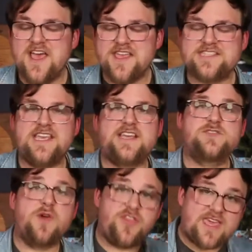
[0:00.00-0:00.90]
You see, because
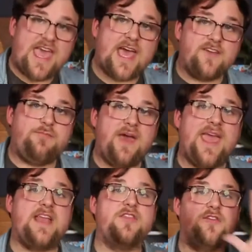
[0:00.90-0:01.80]
with a can of
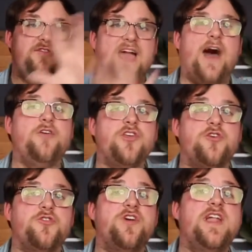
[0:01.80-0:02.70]
paint, the
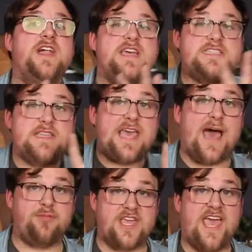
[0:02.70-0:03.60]
value is in the
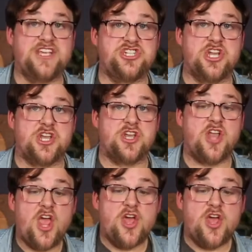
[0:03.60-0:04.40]
application.